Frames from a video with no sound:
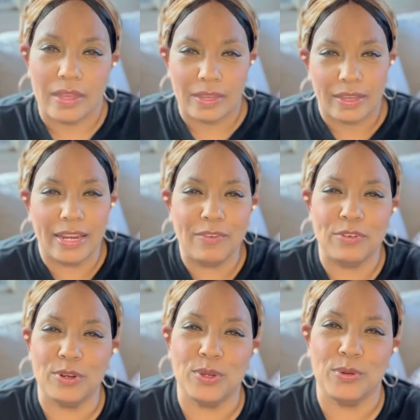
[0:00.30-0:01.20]
Good
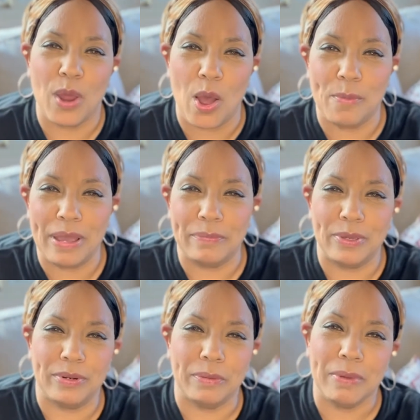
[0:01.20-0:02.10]
afternoon, all my
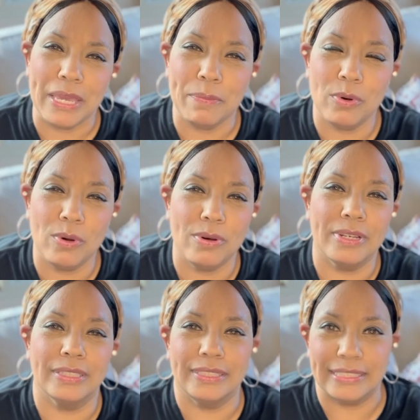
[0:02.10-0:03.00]
beauty people.
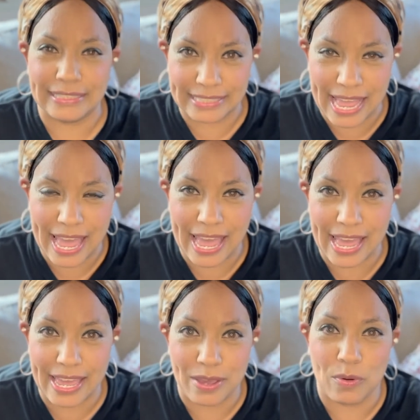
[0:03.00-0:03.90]

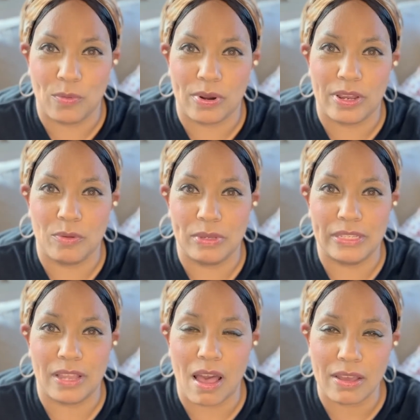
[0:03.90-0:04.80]
Today, we're going to be
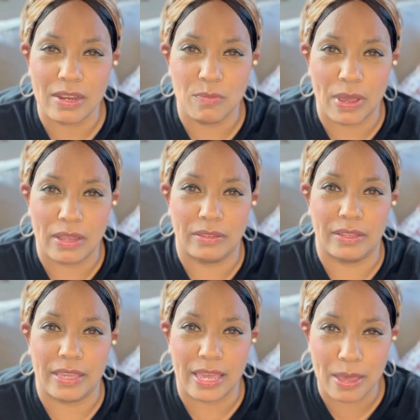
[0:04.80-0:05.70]
talking about the
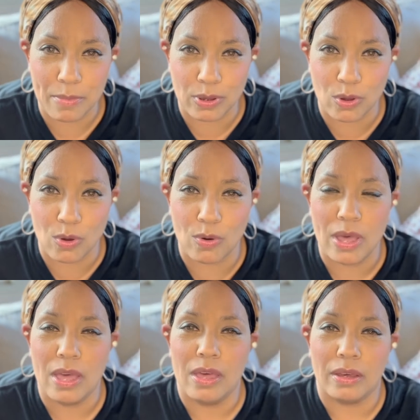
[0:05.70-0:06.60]
chemical
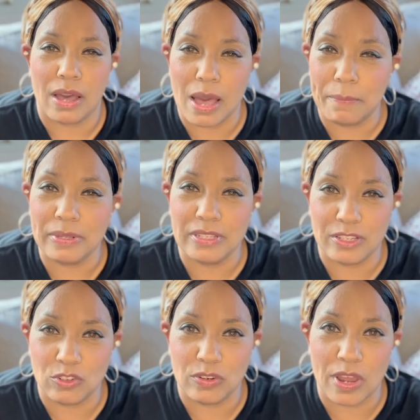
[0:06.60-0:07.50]

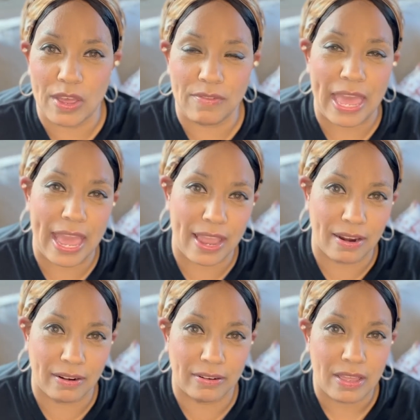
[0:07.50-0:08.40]
composition of
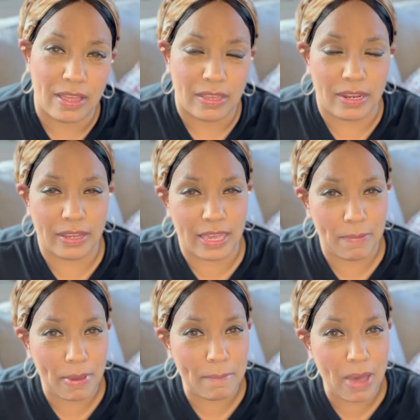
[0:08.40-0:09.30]
hair. Now, keep
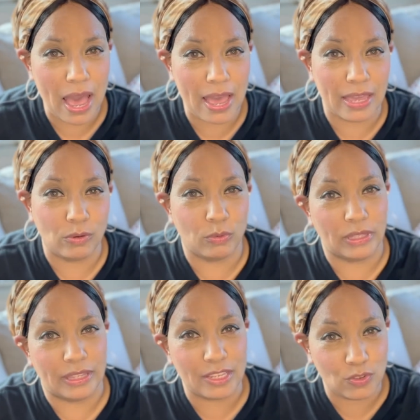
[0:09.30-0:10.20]
in mind with
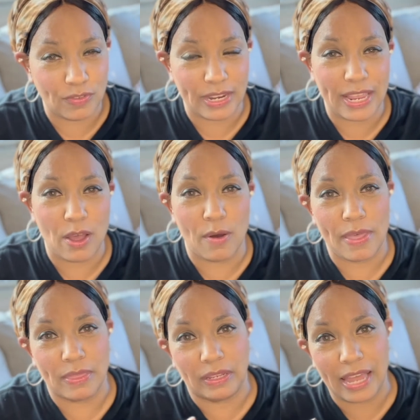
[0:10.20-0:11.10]
this video
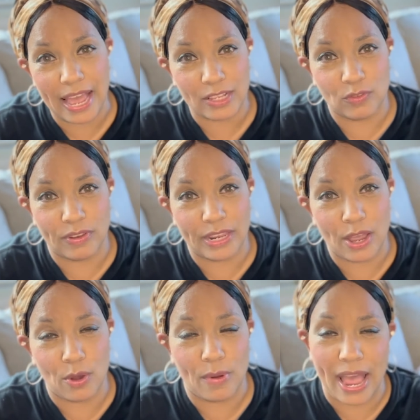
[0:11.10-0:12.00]
and the last
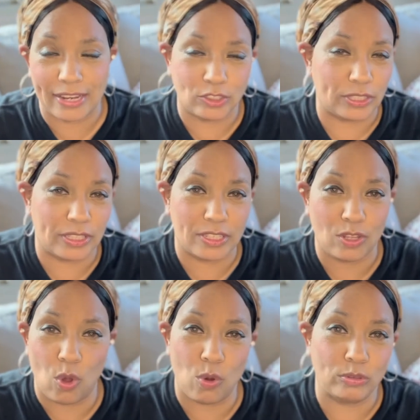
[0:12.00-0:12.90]
video, actually this
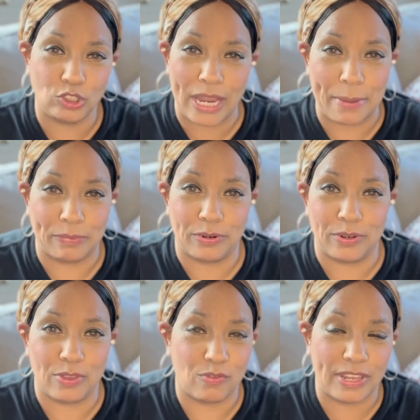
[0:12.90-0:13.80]
whole chapter and
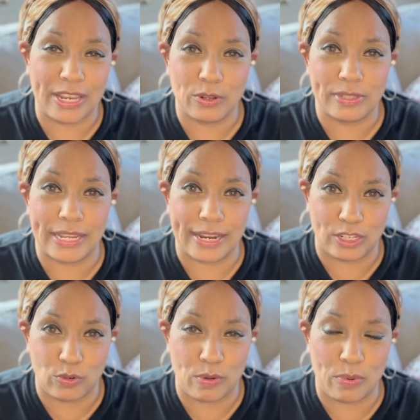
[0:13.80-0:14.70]
the videos that I
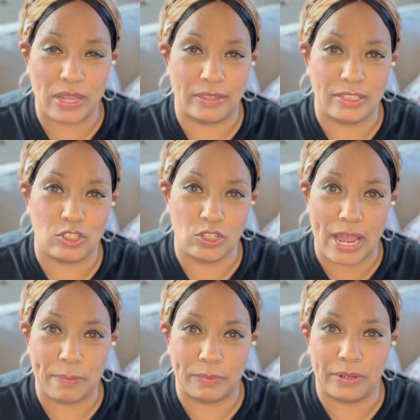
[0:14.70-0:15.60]
do about this
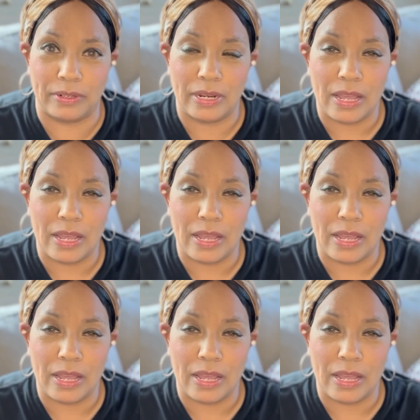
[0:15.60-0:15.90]
chapter,